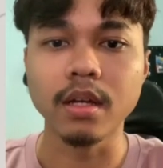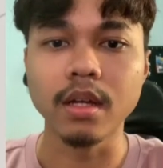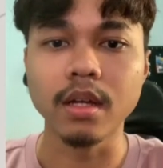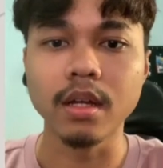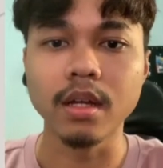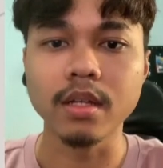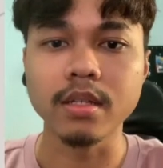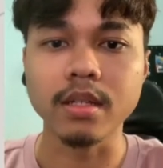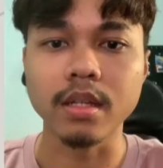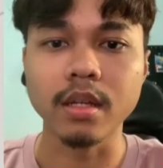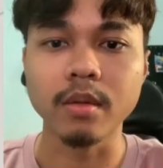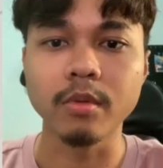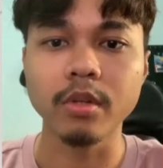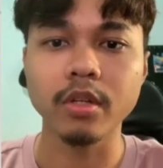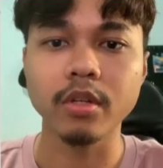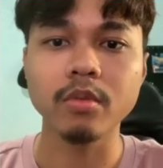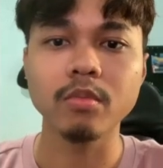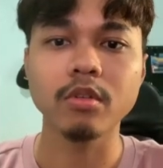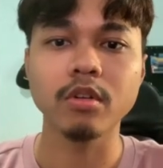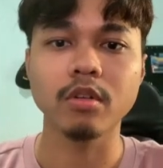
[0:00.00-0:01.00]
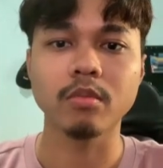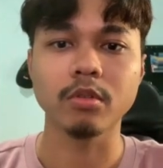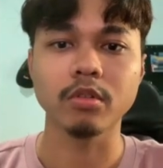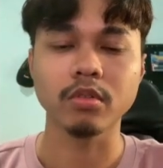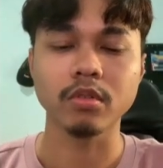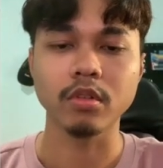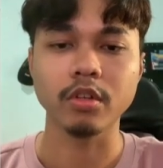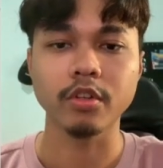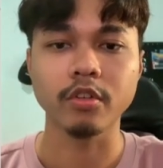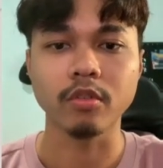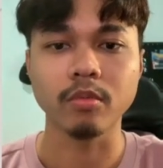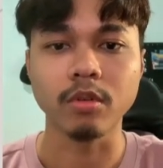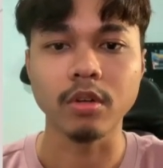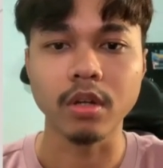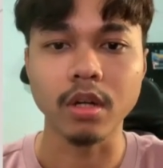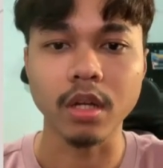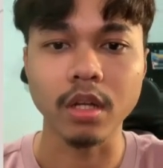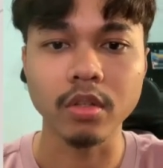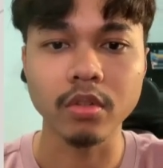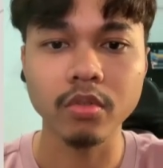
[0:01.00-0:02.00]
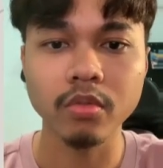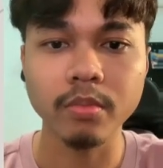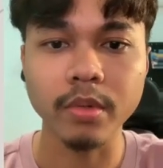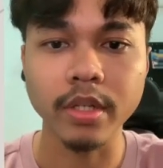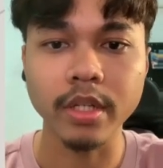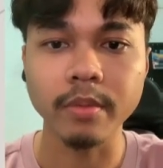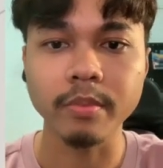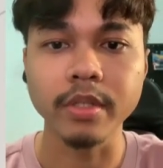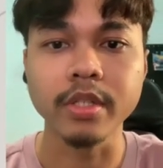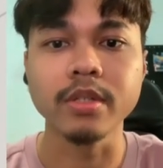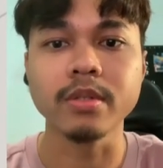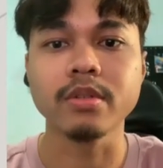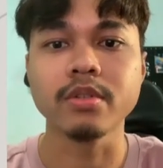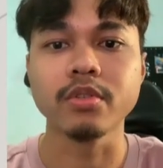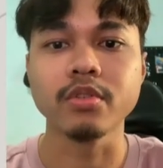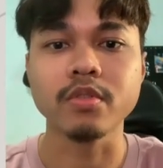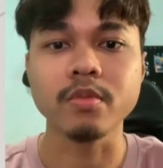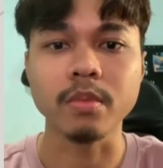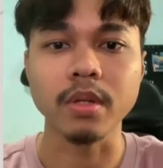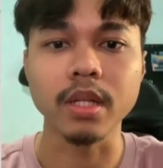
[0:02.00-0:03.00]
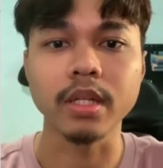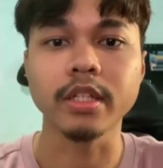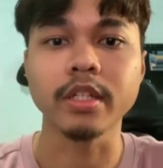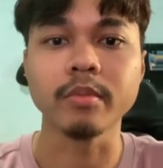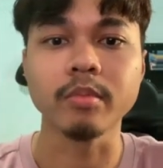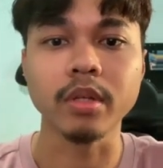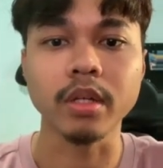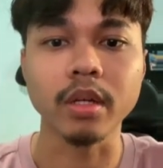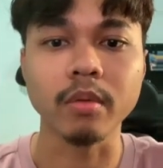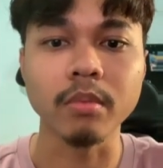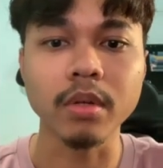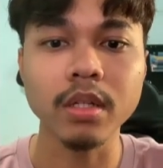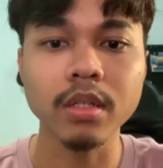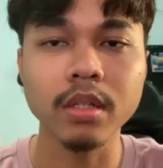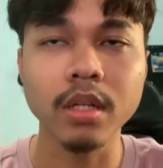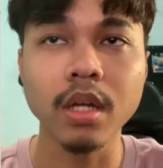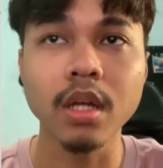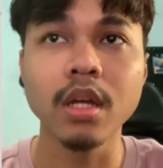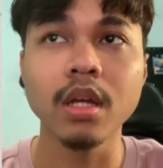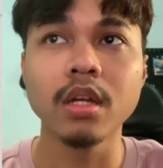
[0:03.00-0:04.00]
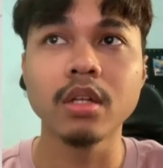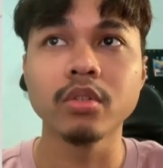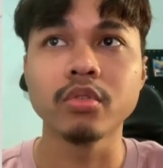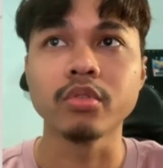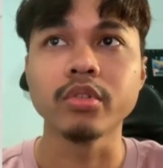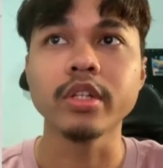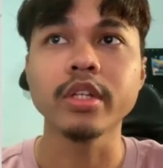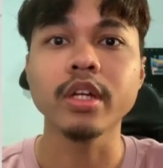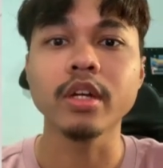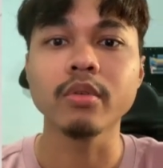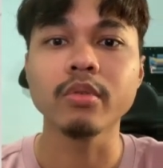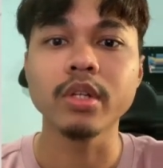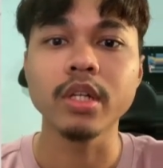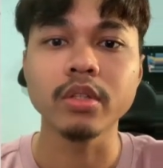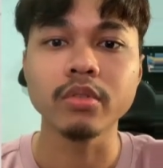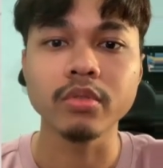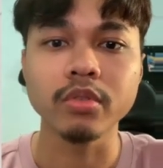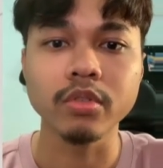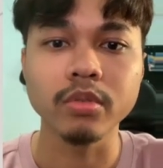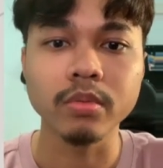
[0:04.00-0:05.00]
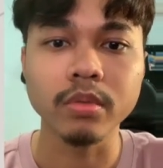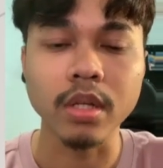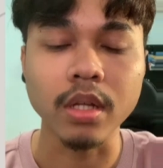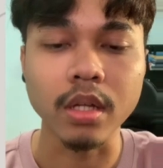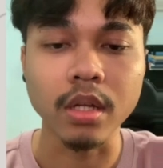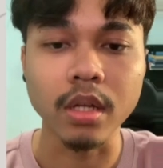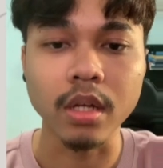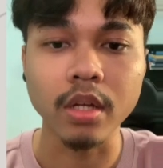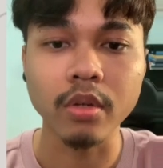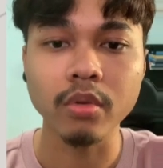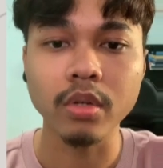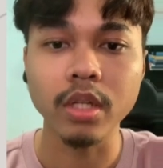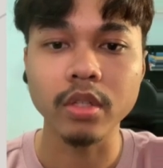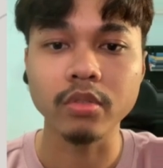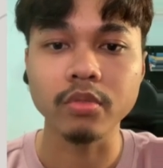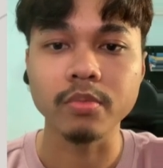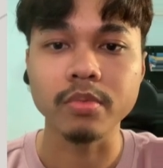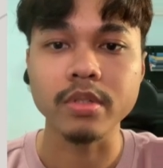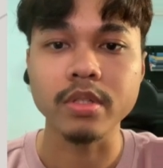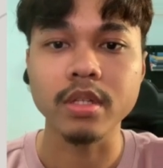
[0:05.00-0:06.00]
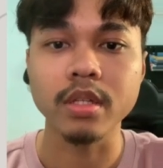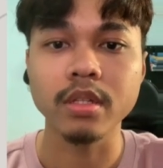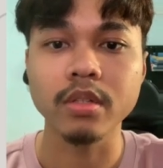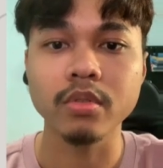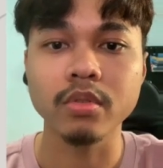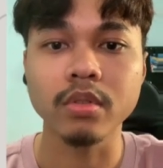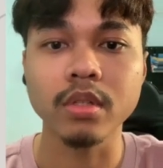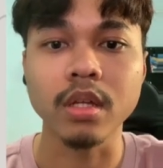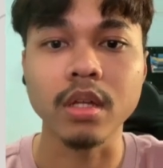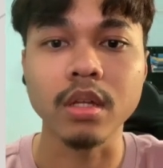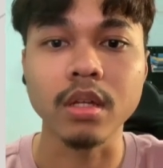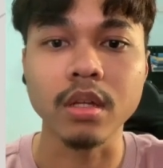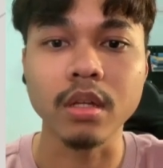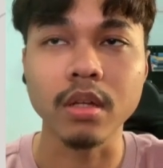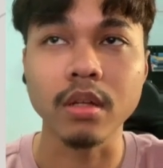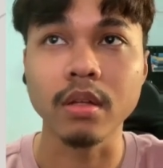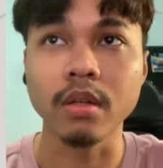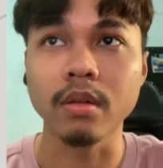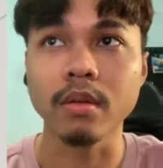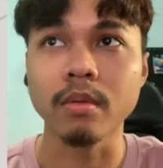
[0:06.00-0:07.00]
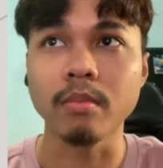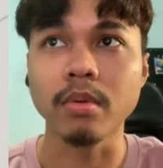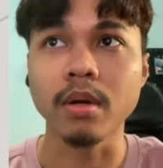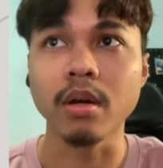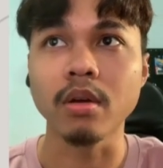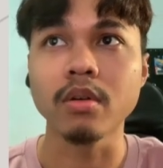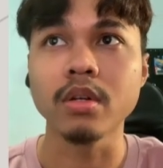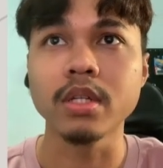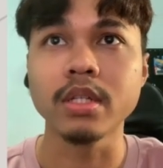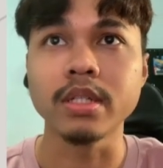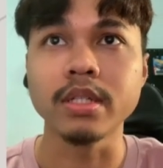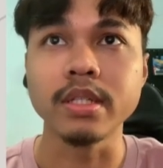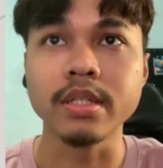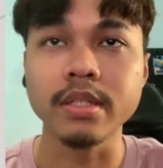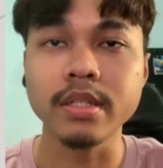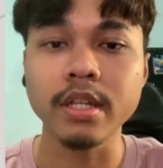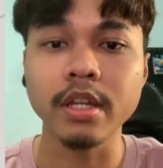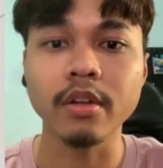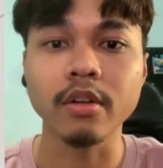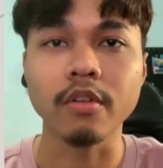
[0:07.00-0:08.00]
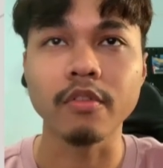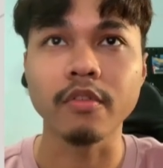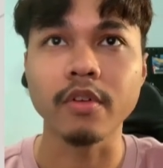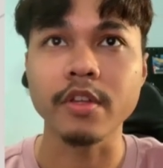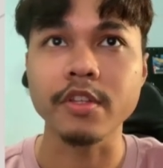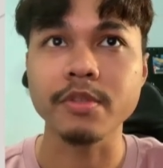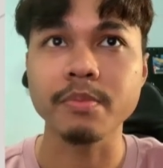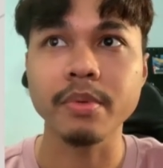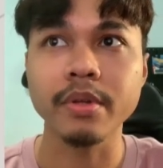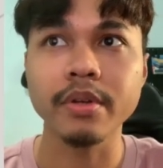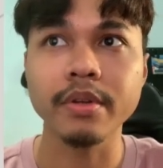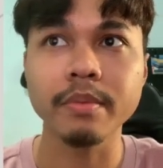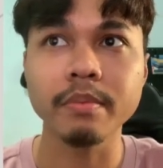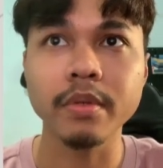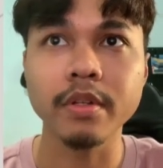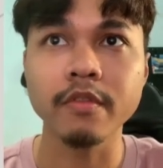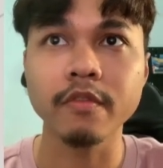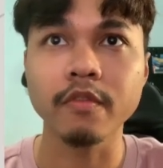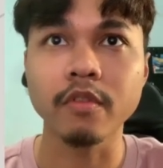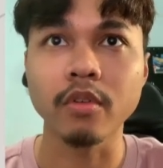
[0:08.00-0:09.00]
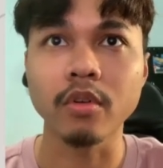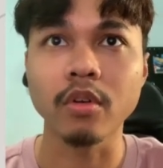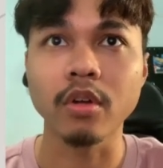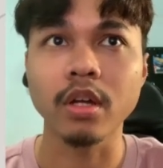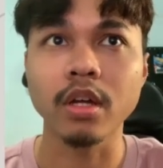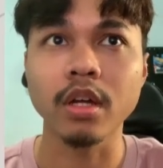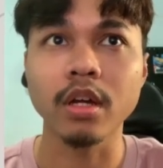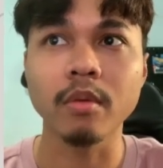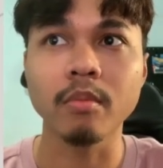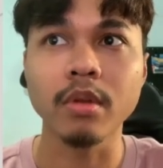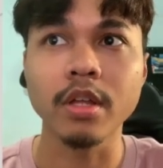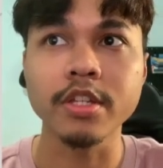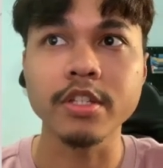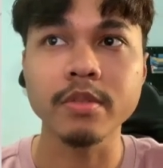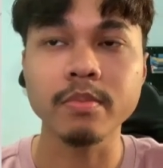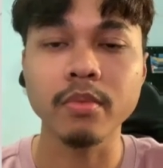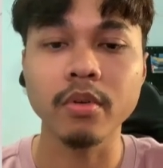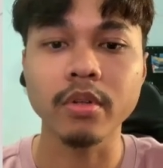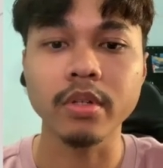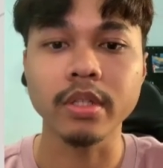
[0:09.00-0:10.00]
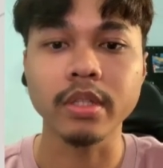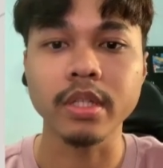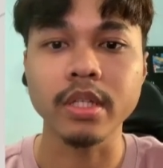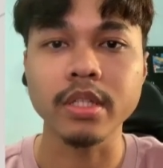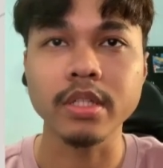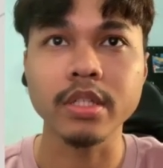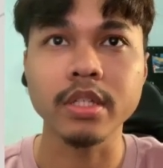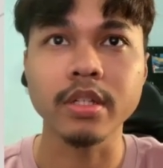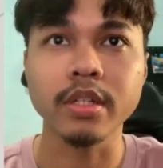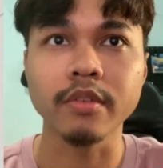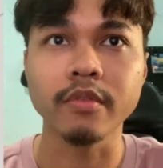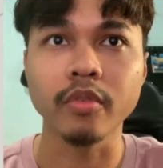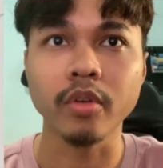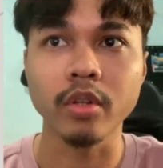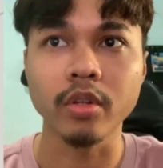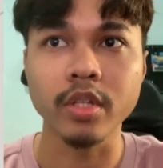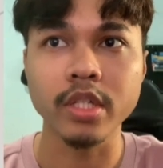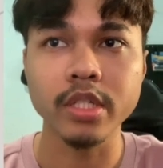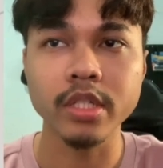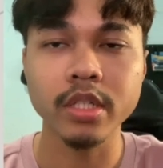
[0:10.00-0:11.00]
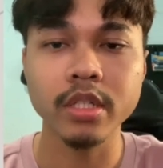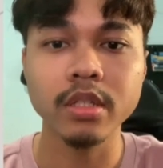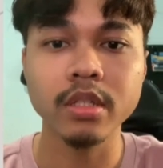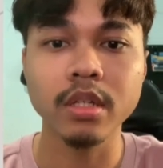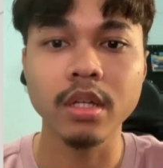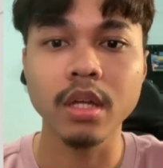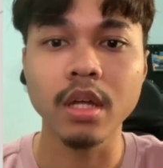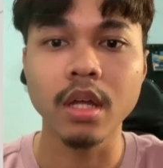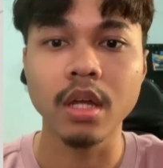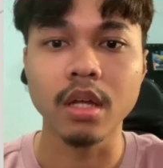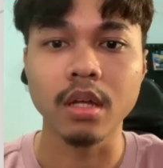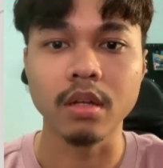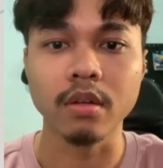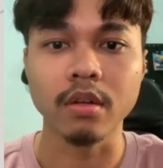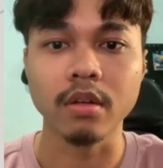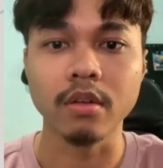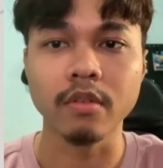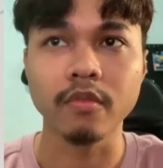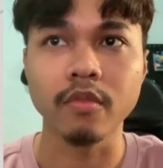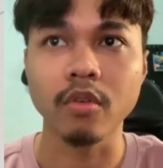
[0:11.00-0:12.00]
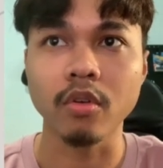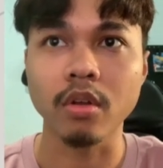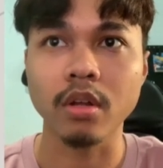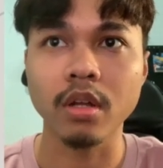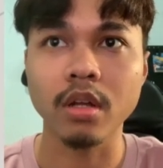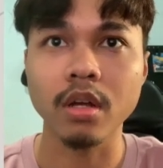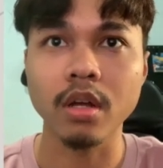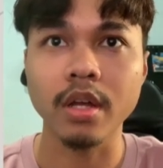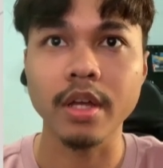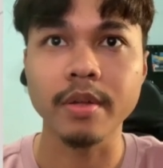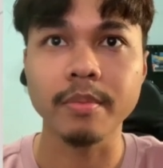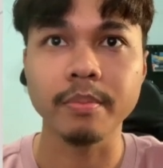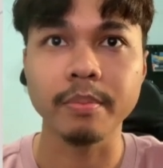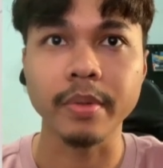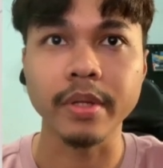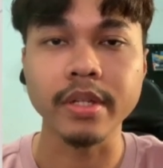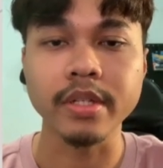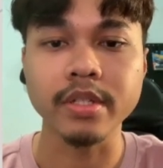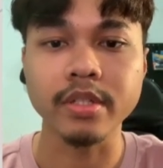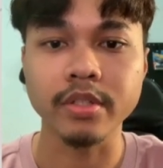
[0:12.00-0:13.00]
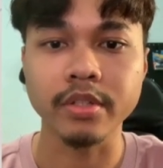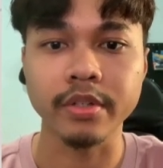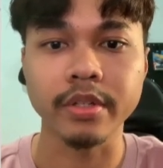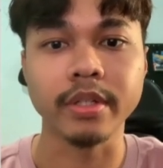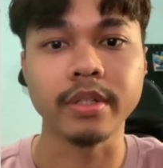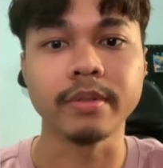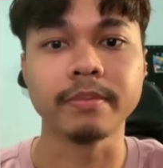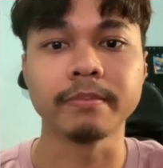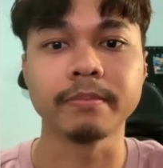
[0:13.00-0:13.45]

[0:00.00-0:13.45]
Assalamualaikum warahmatullahi wabarakatuh. My name is Yusmal Hakim bin Kamal. Today I would like to present about design of experiment for car blind spot detection evaluation for car and pedestrian.